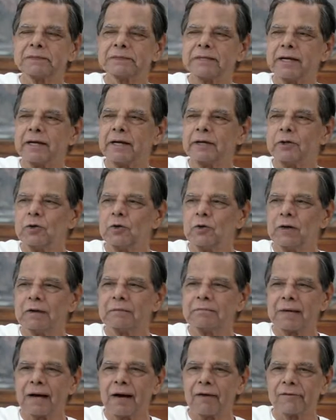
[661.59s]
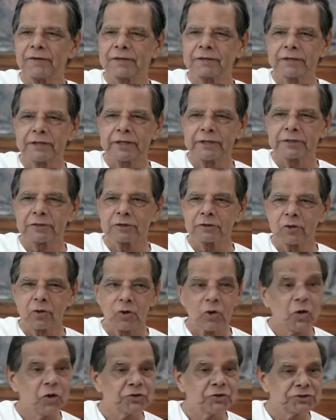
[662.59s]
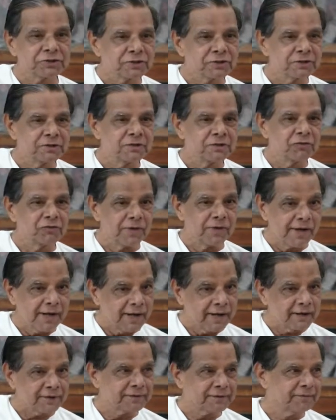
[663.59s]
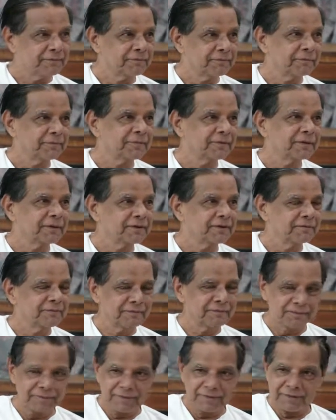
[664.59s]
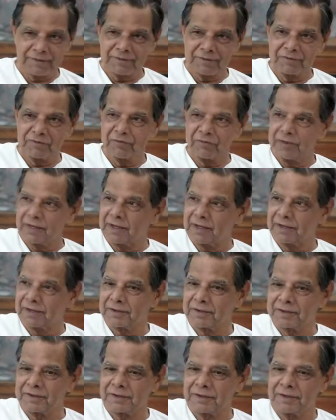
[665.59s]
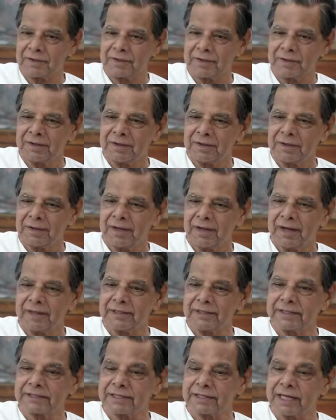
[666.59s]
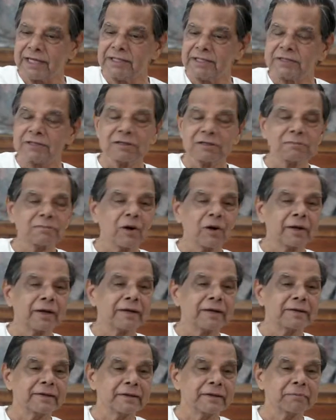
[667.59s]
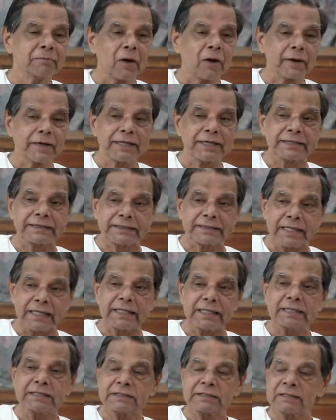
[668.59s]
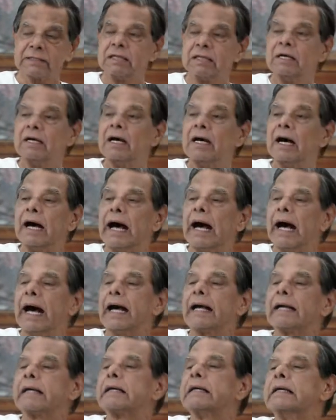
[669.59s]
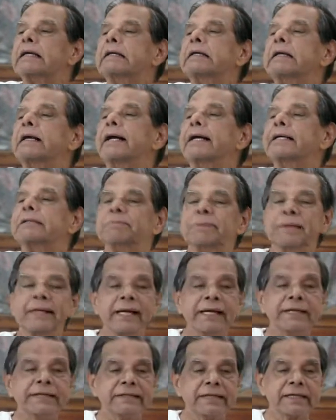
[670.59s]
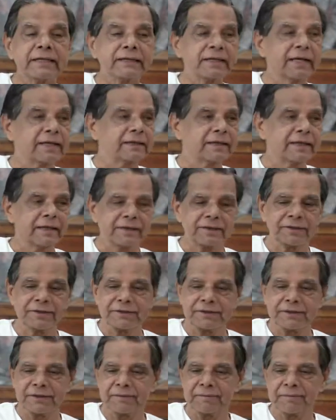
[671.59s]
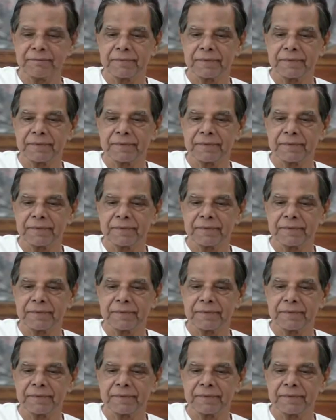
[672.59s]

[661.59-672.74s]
say a new and marvelous creation rose. Where? Where? The cells in the body. The body cells are experiencing that thing, you see.